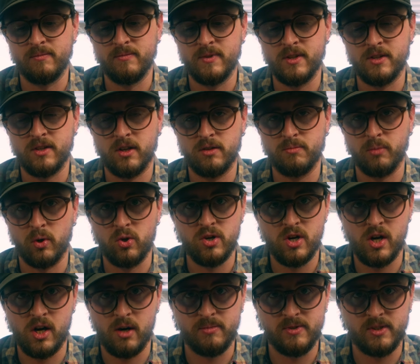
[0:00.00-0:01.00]
this exposure
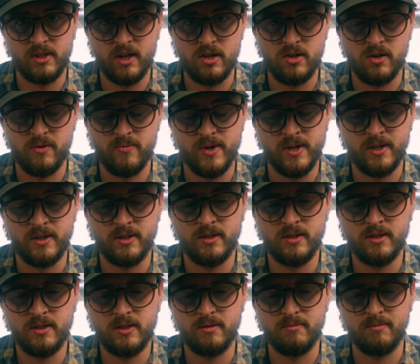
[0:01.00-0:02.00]
compensation one,
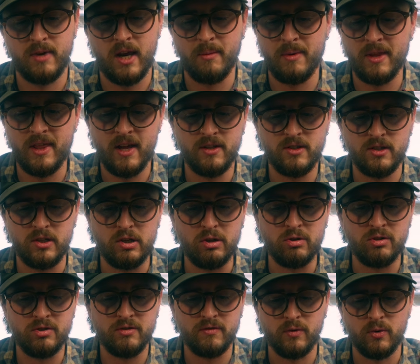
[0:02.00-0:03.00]
maybe that's
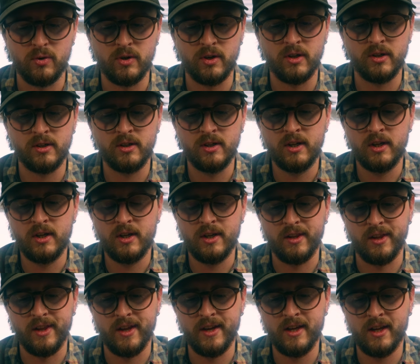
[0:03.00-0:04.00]
used for
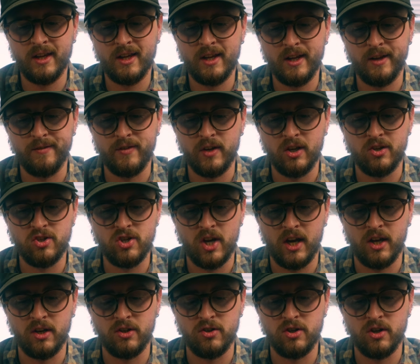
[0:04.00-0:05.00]
like if you could
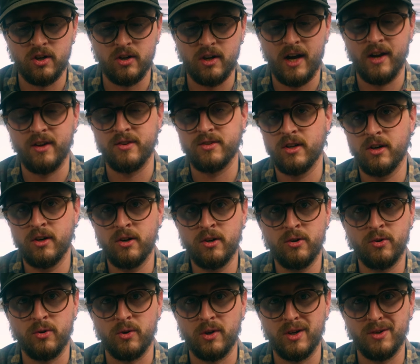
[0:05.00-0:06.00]
change your
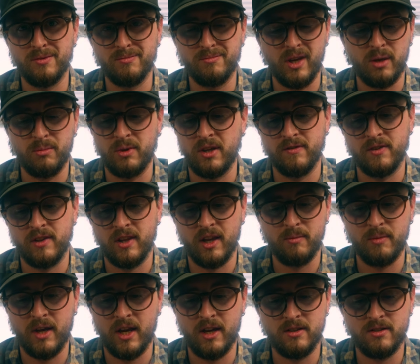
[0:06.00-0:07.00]
ISO, or maybe if they
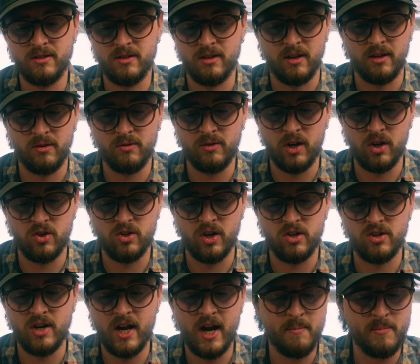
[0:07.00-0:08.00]
can make it to you can
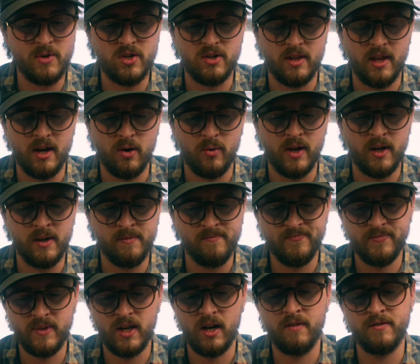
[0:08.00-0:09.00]
change your aperture that way.
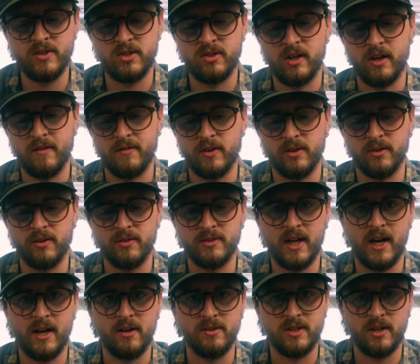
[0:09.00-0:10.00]
Obviously you have your little
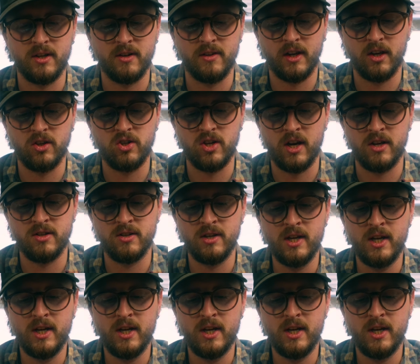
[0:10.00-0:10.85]
dials here that can change,